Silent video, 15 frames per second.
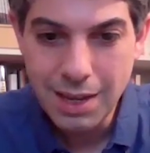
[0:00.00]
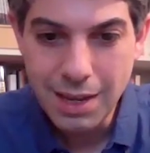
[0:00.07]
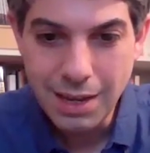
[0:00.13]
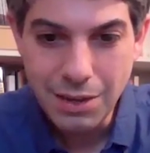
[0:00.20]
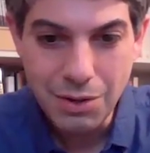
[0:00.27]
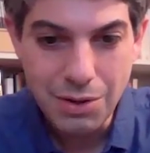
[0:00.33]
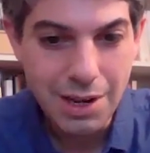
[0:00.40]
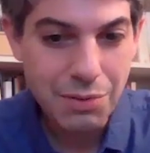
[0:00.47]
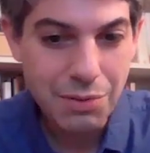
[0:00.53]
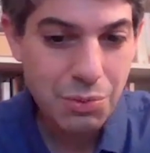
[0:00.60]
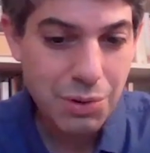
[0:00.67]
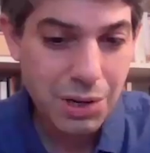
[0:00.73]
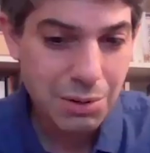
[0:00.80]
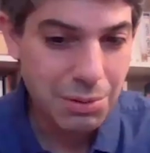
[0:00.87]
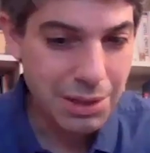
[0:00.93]
You never
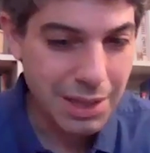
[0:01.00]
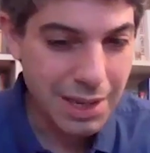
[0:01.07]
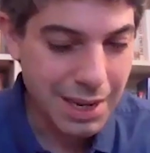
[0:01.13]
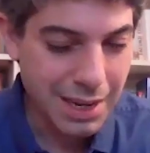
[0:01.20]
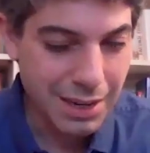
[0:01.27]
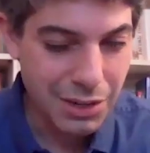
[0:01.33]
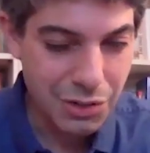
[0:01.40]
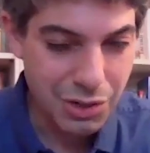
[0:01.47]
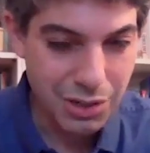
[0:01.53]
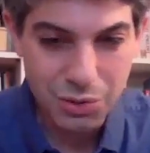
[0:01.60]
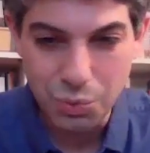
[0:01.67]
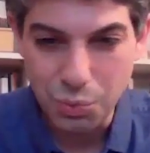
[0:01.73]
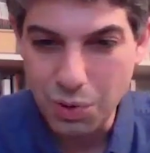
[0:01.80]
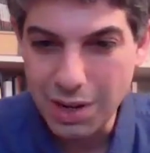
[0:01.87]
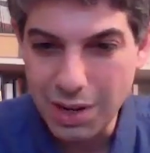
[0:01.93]
want to rely on just
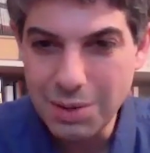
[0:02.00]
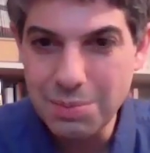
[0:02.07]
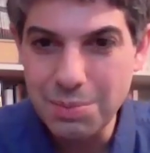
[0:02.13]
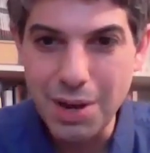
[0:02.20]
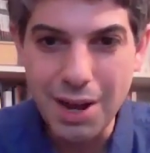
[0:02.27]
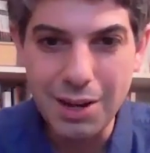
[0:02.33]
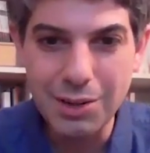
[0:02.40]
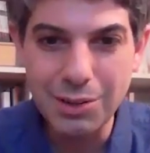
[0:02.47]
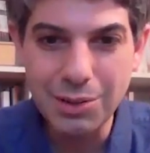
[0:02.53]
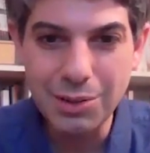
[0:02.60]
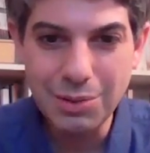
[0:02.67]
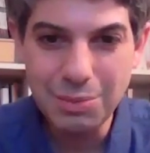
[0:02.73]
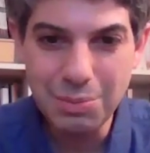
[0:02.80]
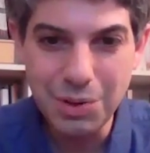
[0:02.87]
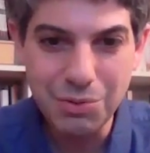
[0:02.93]
one
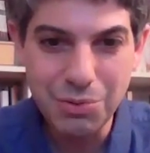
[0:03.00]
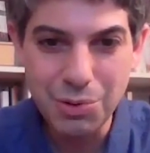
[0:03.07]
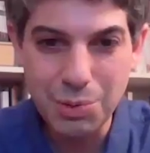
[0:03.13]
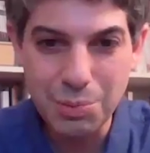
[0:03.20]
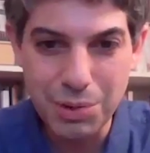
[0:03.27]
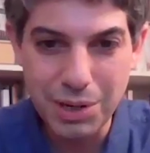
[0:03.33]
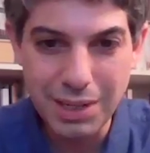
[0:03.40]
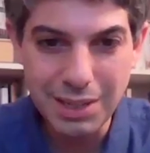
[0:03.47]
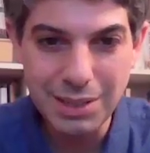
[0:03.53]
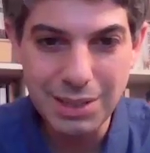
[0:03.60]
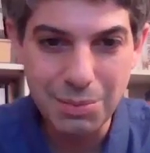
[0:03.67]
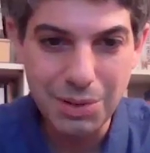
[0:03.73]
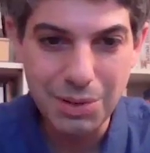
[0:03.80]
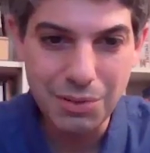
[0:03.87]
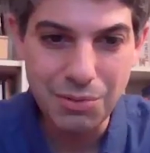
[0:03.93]
model before bringing
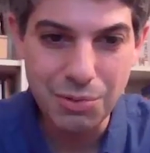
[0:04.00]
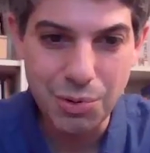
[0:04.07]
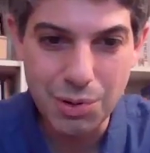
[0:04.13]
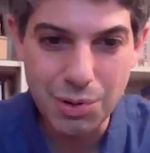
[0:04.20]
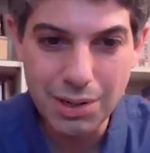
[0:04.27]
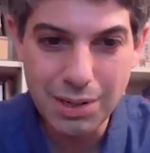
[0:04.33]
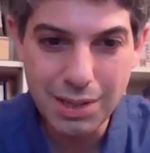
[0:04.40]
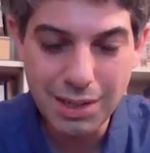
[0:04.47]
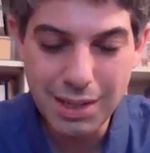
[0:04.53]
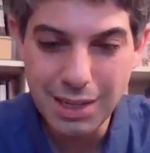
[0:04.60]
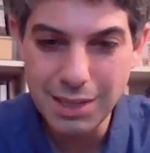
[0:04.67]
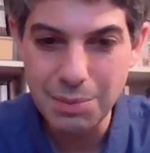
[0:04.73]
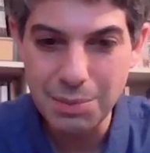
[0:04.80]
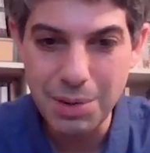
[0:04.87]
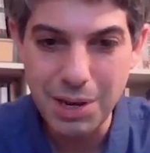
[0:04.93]
something forward
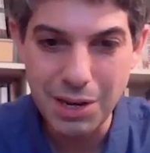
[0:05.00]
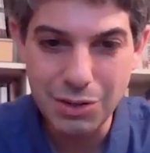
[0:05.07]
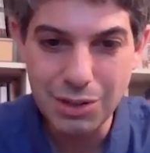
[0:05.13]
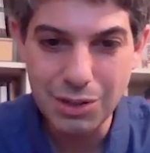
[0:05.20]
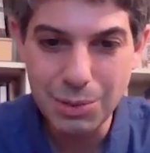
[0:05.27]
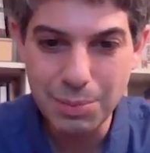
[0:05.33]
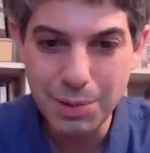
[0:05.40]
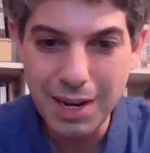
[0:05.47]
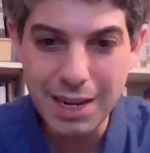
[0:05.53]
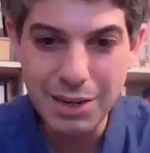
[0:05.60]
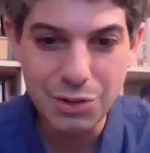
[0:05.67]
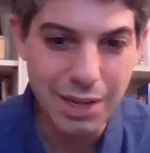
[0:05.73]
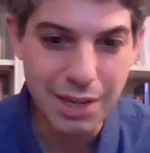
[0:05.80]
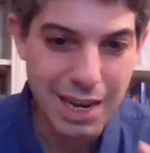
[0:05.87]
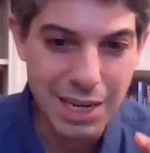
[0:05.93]
into patients, but
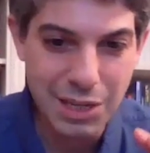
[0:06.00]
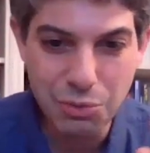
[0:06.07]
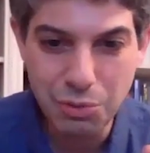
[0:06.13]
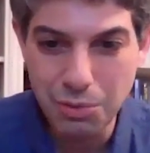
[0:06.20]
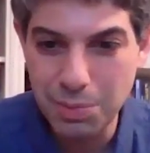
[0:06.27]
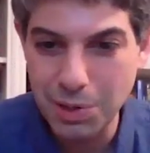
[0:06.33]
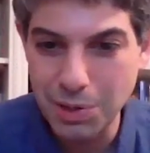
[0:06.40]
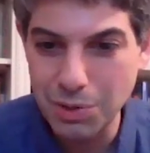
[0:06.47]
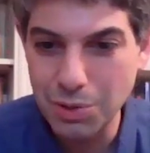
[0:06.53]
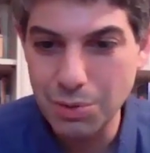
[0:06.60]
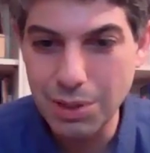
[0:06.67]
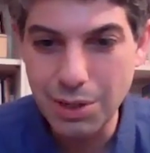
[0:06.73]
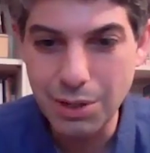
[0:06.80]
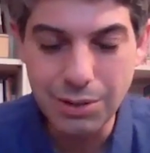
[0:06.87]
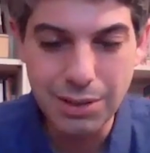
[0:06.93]
actually, as we've been
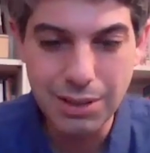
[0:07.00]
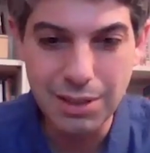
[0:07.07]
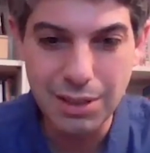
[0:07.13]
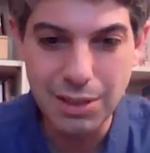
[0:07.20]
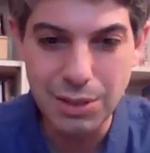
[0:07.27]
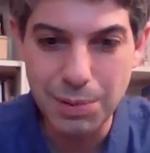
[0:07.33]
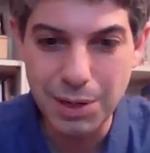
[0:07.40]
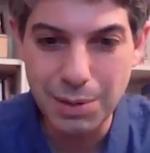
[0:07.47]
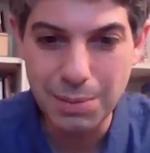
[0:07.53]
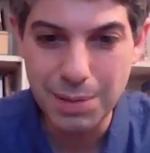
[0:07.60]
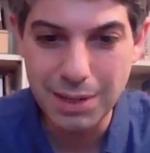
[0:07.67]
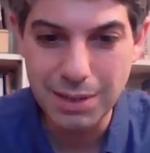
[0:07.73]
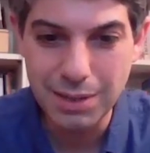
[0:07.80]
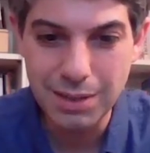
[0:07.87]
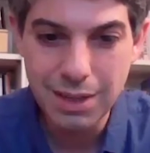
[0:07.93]
doing all these
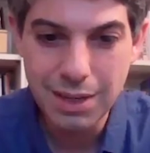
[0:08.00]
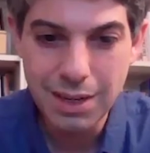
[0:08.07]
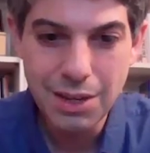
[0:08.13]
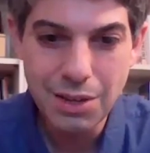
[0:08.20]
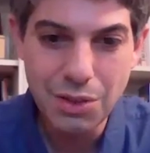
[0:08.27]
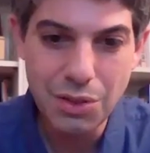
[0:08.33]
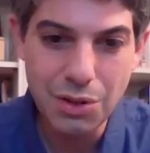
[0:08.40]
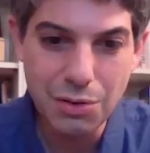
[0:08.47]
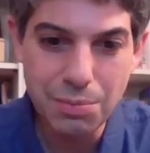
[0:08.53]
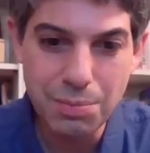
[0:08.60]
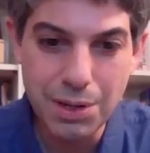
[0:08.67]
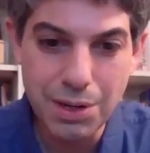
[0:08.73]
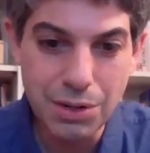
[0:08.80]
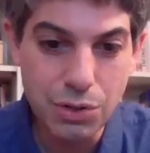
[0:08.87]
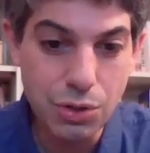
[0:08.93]
experiments, there have
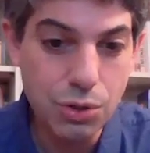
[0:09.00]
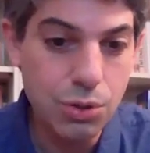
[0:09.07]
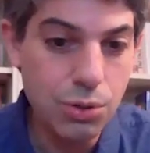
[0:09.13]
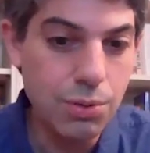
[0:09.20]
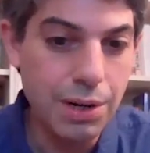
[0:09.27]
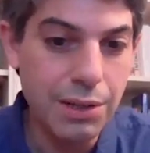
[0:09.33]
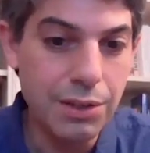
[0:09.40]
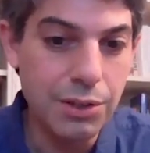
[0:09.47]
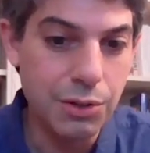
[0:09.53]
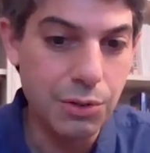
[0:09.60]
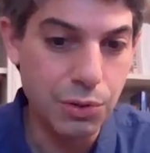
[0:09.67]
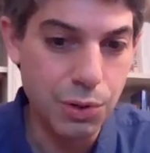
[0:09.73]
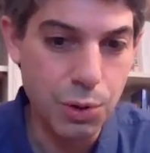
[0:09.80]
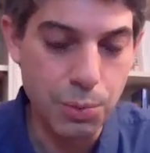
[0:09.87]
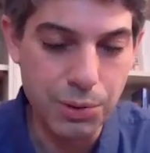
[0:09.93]
been two other
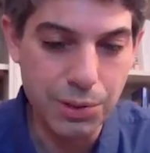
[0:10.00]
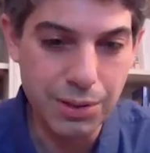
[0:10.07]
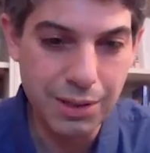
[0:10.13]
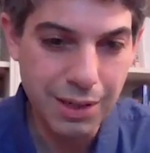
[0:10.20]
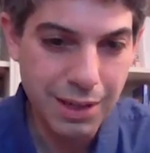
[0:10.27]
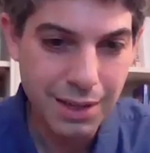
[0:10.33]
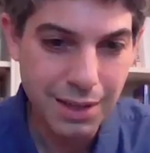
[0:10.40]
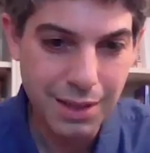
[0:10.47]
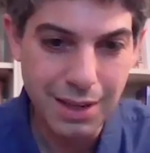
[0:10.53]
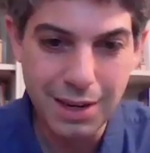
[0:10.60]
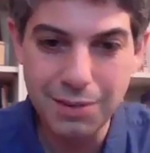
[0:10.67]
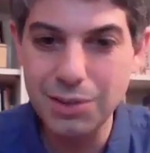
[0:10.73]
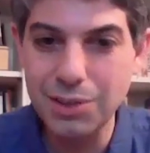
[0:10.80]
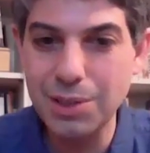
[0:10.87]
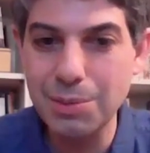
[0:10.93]
groups that
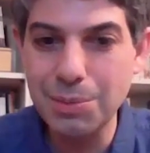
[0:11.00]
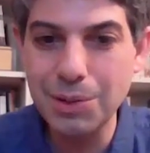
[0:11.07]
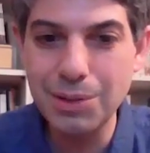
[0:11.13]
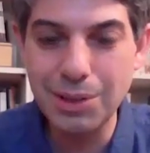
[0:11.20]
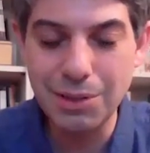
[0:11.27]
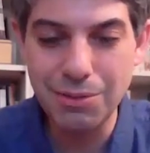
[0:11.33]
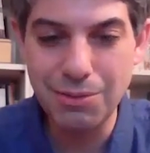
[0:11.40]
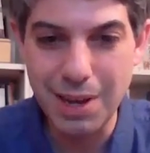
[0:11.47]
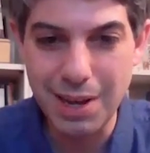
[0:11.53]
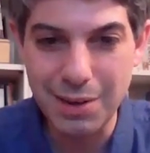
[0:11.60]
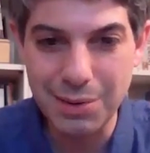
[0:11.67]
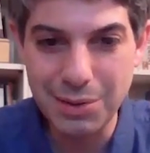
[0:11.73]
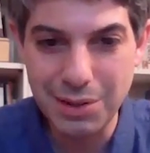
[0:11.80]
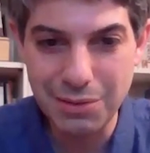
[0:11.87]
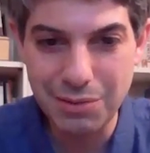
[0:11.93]
have similarly
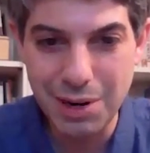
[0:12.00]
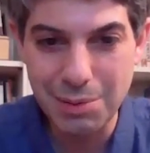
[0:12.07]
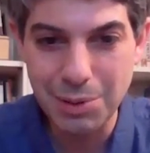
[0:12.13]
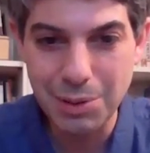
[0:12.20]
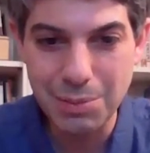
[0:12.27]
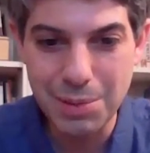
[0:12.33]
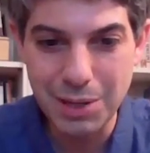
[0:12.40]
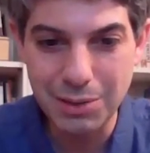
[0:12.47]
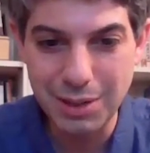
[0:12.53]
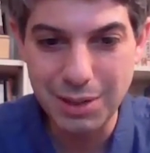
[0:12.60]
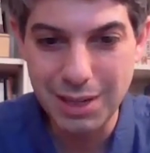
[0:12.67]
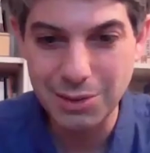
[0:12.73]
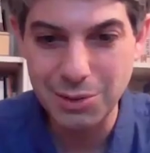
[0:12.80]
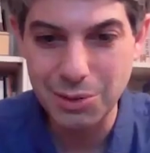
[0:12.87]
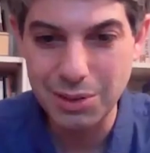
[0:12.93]
found that fibrolamellar
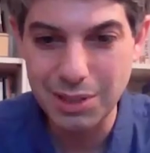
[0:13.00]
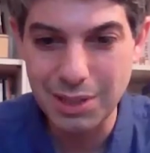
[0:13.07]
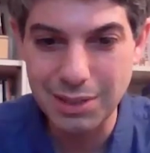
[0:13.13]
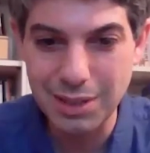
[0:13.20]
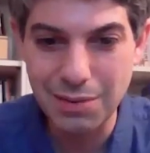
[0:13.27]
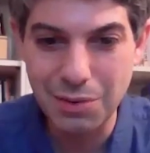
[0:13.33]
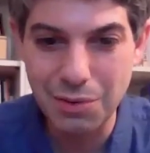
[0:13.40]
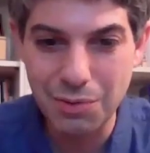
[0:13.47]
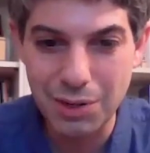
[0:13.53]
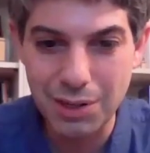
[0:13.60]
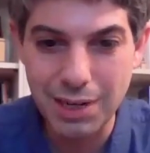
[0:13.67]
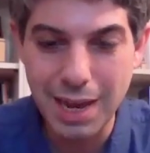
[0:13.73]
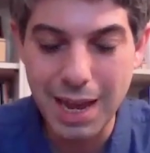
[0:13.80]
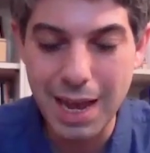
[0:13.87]
cancer cells have a very